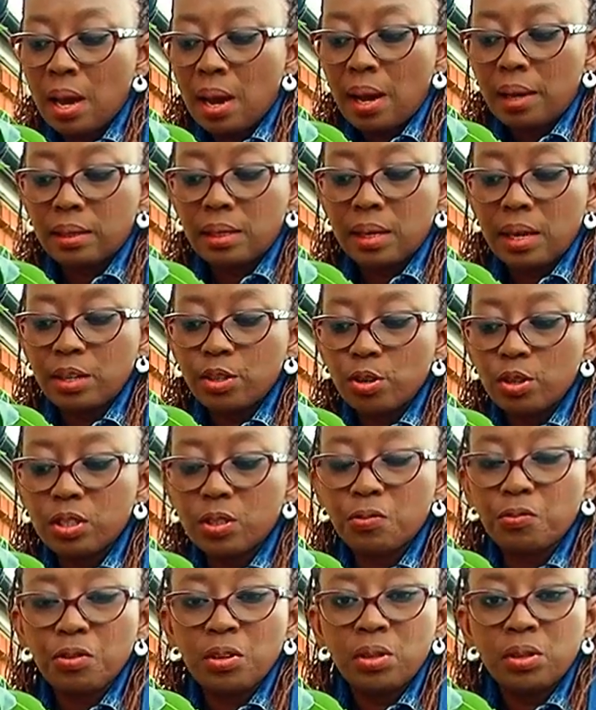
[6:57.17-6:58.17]
and then I
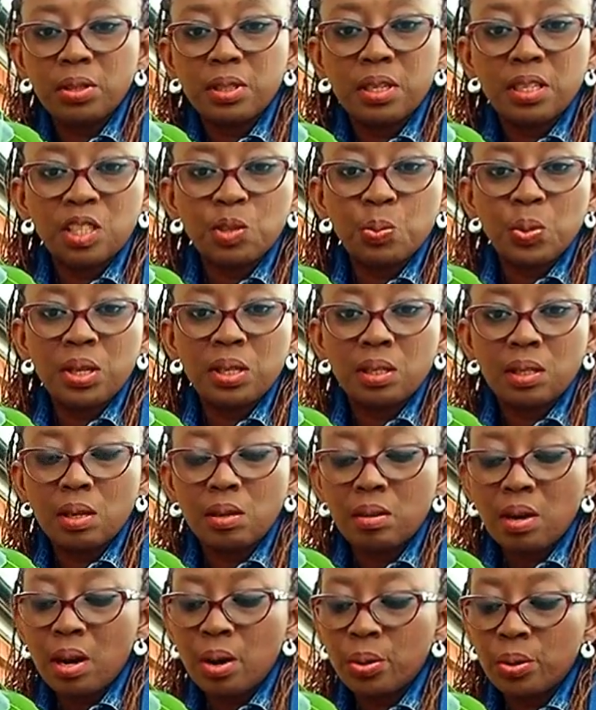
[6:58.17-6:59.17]
just filled the space
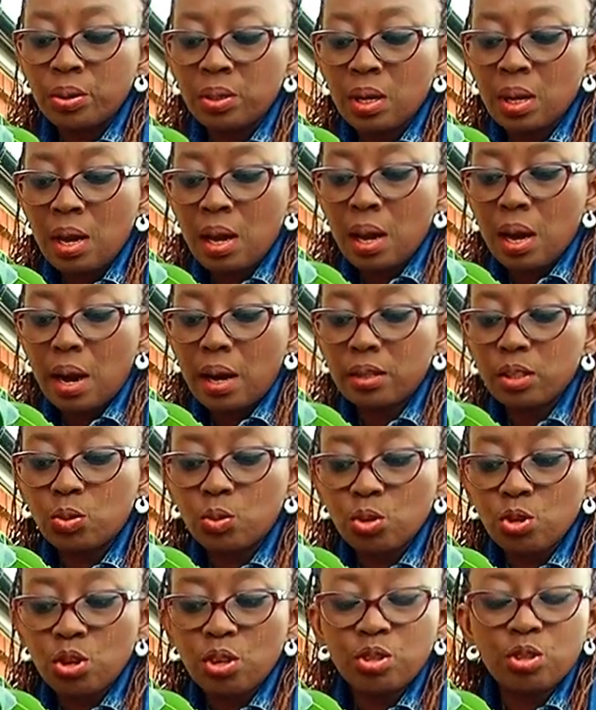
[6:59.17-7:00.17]
around. And it
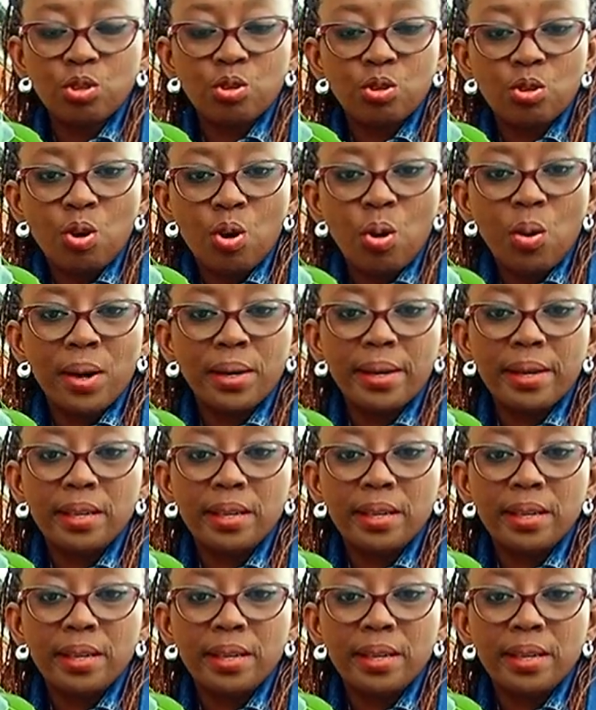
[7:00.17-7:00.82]
will just grow and